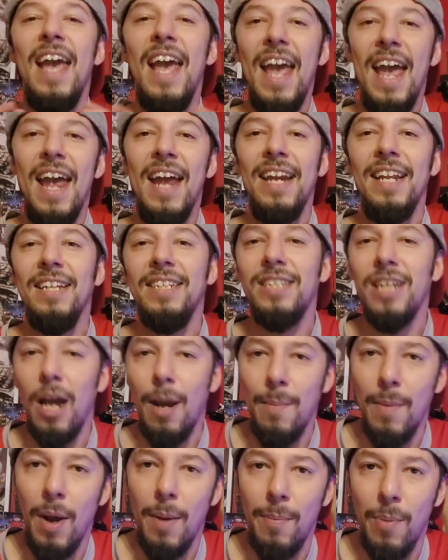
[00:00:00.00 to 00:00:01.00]

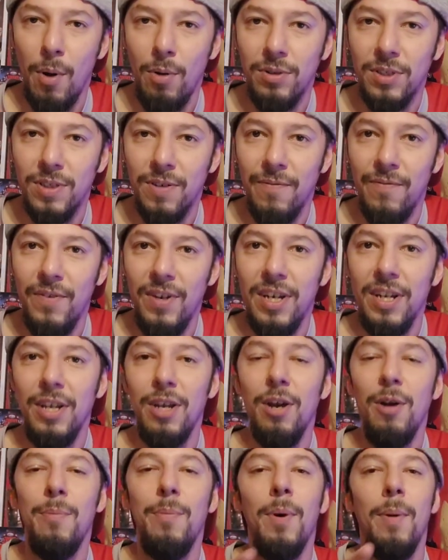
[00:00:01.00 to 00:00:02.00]
anytime I post a
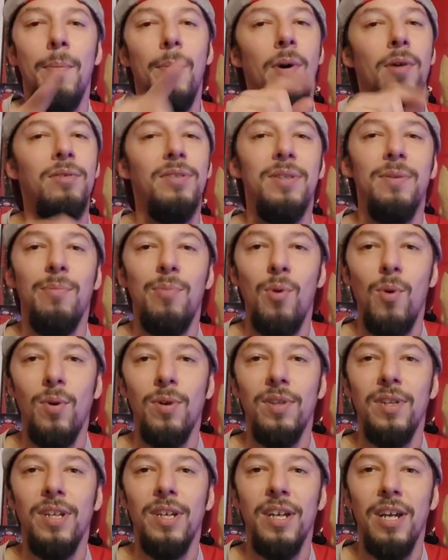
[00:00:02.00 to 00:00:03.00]
video. But most
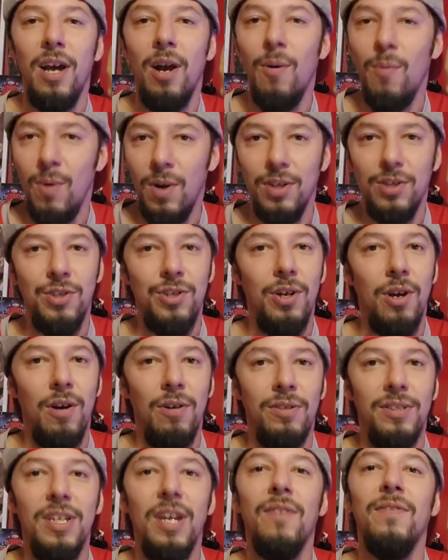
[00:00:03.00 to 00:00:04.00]
importantly, I want y'all
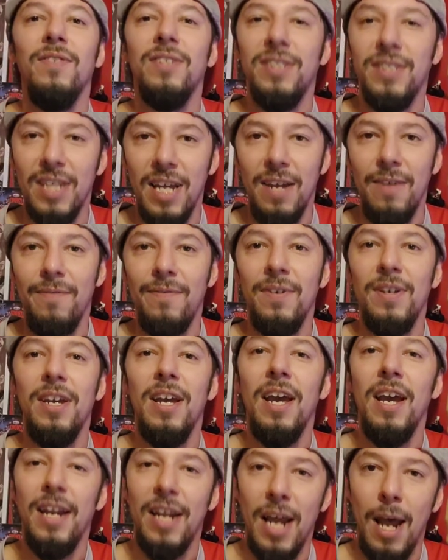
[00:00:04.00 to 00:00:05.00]
to have a safe
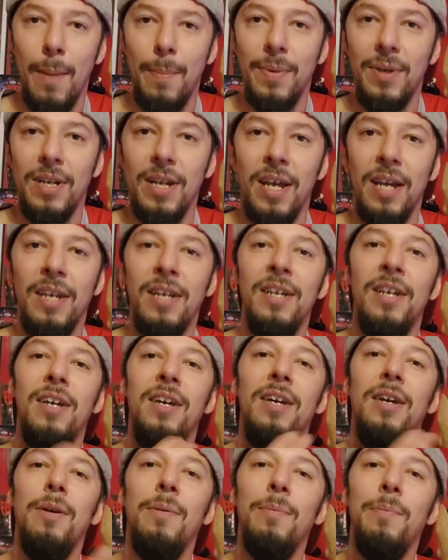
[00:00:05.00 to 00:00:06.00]
and happy day.
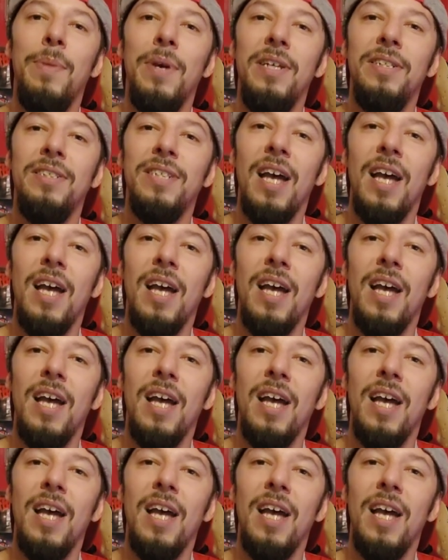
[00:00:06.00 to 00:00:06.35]
Peace